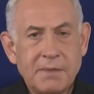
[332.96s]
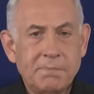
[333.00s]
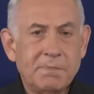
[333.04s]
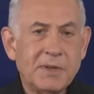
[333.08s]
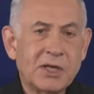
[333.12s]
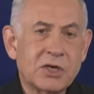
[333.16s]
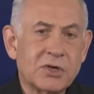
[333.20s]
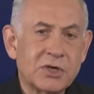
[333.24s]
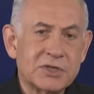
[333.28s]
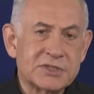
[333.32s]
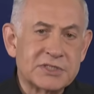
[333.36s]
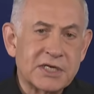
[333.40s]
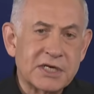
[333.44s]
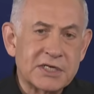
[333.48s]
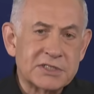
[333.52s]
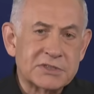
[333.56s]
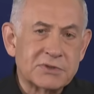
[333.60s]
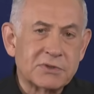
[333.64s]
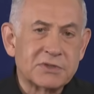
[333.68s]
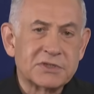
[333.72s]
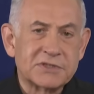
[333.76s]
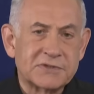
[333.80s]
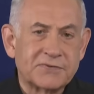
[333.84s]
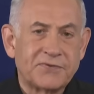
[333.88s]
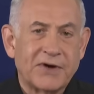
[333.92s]
Because
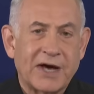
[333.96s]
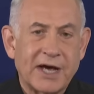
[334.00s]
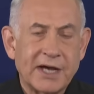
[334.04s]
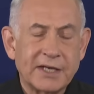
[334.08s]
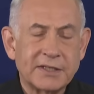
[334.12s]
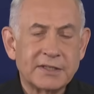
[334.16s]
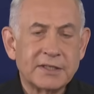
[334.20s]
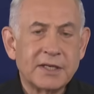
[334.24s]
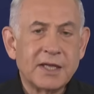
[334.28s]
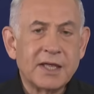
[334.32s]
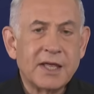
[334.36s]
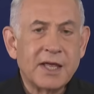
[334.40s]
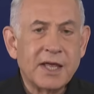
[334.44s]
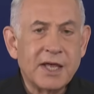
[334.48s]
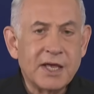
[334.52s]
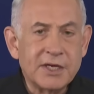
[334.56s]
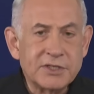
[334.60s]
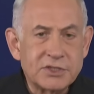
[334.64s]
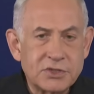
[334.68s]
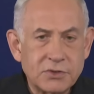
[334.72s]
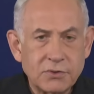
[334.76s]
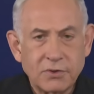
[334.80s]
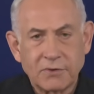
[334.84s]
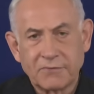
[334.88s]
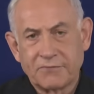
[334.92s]
Israel's fight
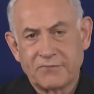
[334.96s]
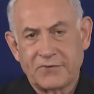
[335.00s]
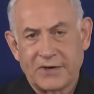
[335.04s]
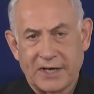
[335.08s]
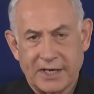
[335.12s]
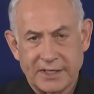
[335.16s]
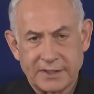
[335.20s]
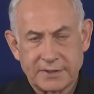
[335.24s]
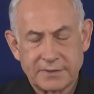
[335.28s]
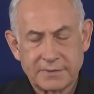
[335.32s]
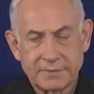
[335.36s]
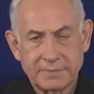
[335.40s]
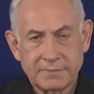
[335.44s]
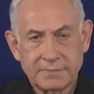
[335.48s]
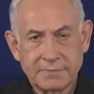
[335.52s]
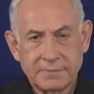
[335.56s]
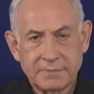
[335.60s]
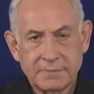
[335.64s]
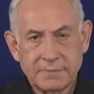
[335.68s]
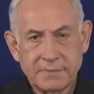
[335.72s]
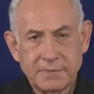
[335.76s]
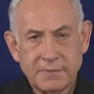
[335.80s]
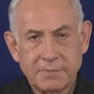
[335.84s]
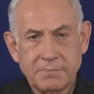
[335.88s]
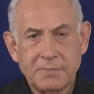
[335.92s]
is your fight.
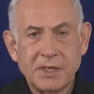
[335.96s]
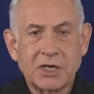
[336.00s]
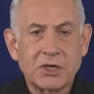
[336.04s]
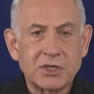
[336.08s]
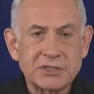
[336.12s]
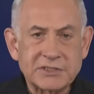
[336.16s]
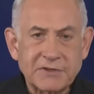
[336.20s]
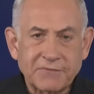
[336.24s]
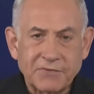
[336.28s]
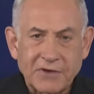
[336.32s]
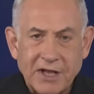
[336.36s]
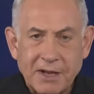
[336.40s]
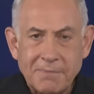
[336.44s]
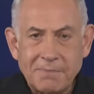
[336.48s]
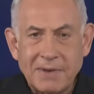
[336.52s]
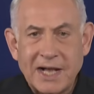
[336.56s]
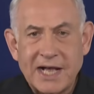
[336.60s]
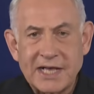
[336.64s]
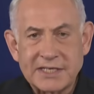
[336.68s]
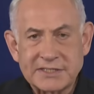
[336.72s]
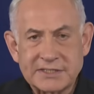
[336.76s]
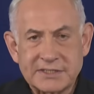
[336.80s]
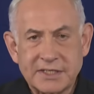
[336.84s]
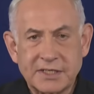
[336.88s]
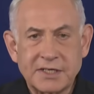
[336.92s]
Because if
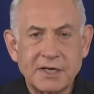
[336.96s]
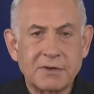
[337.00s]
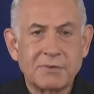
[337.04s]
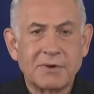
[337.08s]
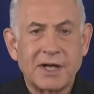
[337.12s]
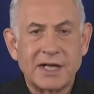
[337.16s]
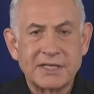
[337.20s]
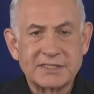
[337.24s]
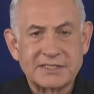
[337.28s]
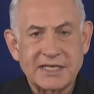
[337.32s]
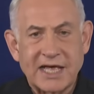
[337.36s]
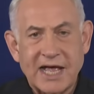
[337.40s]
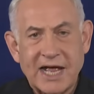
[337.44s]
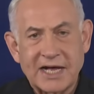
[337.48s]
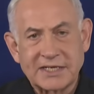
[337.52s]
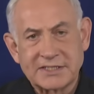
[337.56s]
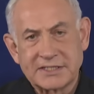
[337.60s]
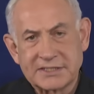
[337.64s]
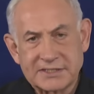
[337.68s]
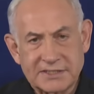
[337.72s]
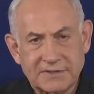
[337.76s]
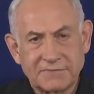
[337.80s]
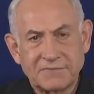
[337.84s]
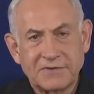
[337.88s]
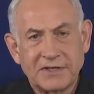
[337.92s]
Hamas and Iran's
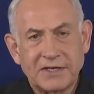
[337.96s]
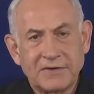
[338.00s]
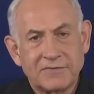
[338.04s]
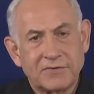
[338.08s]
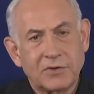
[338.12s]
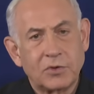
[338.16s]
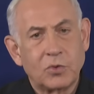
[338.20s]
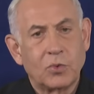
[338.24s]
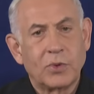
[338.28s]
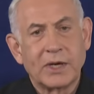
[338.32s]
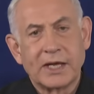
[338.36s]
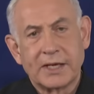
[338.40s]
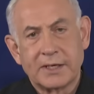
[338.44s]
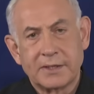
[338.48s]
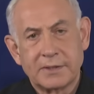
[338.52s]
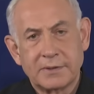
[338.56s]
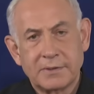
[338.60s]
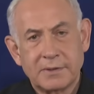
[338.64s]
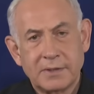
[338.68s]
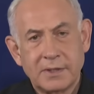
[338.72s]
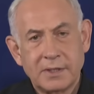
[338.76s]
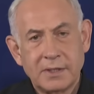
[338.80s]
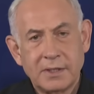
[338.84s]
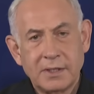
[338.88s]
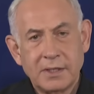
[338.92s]
axis of evil win,
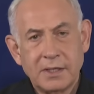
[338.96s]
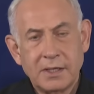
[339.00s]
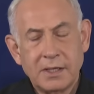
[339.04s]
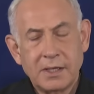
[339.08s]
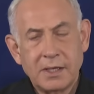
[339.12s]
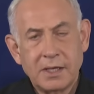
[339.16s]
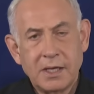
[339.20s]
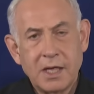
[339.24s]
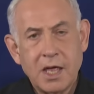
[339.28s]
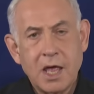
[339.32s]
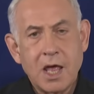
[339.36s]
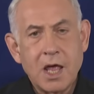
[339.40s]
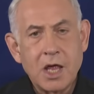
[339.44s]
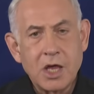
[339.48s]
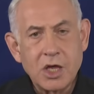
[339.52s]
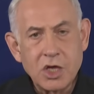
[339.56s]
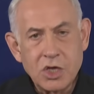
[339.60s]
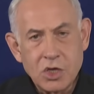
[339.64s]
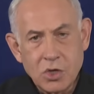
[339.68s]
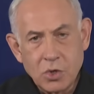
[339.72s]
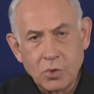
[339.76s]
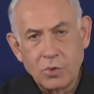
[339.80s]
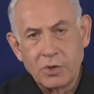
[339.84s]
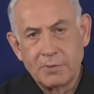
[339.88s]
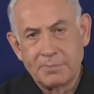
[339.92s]

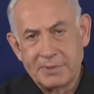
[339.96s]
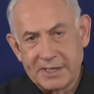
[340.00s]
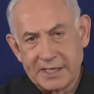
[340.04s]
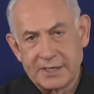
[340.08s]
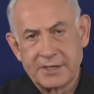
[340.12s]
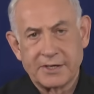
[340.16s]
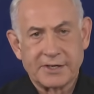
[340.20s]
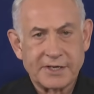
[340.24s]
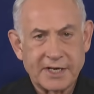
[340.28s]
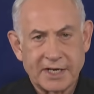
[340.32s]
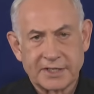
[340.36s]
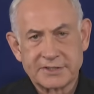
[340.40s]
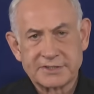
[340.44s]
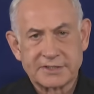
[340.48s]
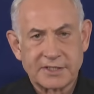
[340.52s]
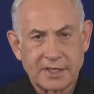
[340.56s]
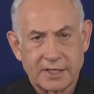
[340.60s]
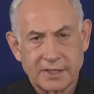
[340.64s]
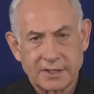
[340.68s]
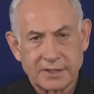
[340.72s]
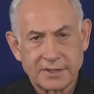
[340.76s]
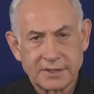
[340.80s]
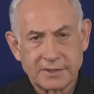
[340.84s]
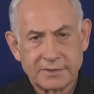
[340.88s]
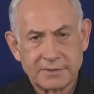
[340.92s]
you will be their next
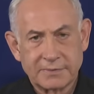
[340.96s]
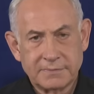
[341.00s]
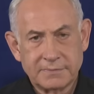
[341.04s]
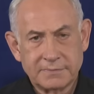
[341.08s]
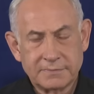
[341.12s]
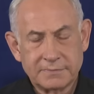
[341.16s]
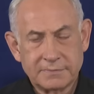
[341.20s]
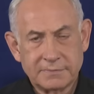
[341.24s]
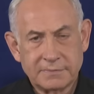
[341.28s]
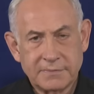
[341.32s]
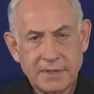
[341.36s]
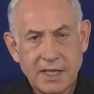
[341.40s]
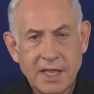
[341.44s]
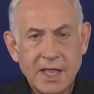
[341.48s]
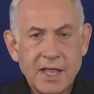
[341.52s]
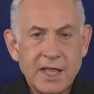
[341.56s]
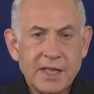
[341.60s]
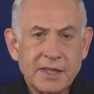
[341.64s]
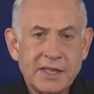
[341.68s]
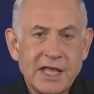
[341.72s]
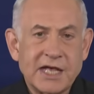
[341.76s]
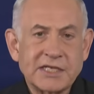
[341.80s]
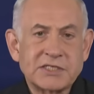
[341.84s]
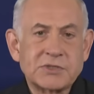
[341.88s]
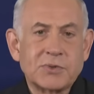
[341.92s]
target.
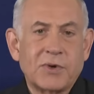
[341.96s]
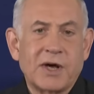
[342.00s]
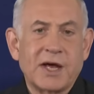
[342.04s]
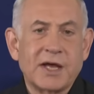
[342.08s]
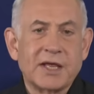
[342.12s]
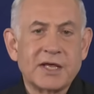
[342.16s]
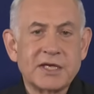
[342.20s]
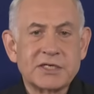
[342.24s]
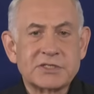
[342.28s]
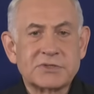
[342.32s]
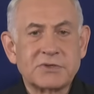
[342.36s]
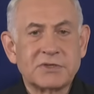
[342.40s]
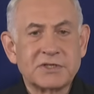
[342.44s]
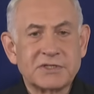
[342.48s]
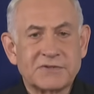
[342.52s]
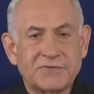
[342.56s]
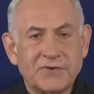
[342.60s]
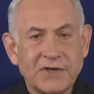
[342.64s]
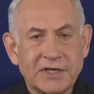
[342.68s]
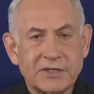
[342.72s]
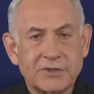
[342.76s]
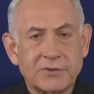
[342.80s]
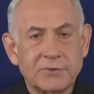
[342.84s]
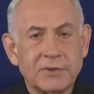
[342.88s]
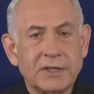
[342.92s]
That's why Israel's
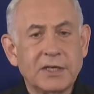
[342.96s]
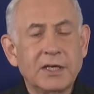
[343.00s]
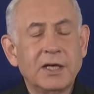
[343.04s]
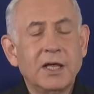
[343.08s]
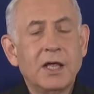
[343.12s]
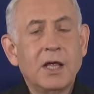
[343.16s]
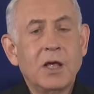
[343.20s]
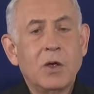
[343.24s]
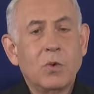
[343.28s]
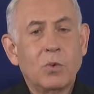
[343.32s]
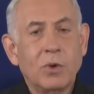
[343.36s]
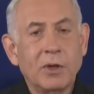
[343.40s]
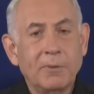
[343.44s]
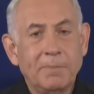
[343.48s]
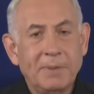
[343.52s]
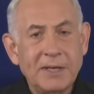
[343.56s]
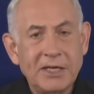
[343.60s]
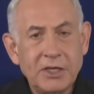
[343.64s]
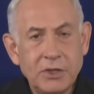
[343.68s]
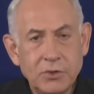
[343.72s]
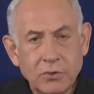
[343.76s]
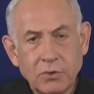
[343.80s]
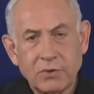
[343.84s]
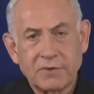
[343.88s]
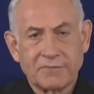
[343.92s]
victory will
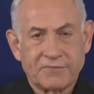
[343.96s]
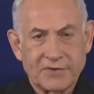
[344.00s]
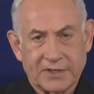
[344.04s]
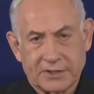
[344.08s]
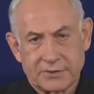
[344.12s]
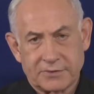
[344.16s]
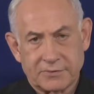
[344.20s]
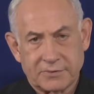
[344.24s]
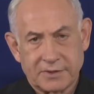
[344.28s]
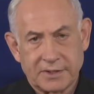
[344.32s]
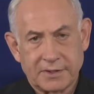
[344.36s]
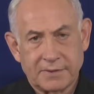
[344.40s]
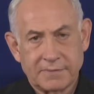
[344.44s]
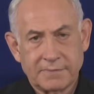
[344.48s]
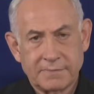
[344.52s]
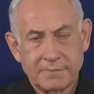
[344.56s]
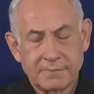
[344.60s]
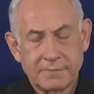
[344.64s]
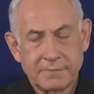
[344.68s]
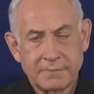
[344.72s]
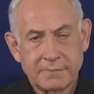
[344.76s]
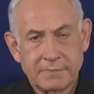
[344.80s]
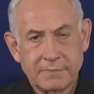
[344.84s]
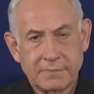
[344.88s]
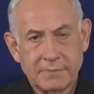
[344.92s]
be your victory.
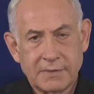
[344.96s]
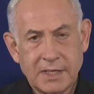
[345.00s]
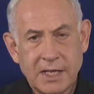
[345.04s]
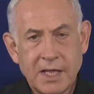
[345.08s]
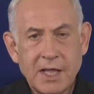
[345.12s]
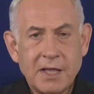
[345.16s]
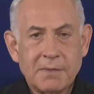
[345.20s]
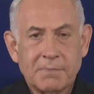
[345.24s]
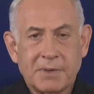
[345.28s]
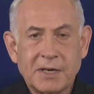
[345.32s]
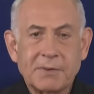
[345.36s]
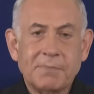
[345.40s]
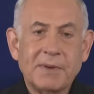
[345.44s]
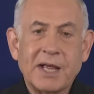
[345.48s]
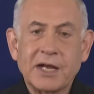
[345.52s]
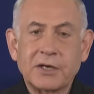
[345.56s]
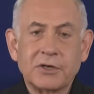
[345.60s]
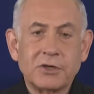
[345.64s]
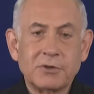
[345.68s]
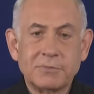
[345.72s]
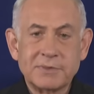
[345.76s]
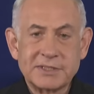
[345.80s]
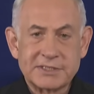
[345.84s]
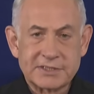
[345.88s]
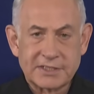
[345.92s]
But make
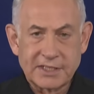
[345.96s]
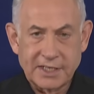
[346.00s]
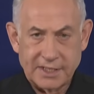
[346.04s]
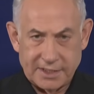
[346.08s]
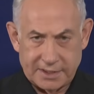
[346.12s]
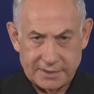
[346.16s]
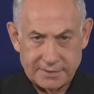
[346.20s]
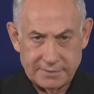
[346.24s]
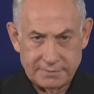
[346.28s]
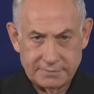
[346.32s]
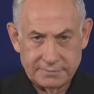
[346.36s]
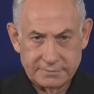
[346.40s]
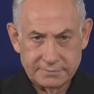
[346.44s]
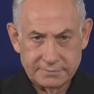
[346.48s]
no mistake,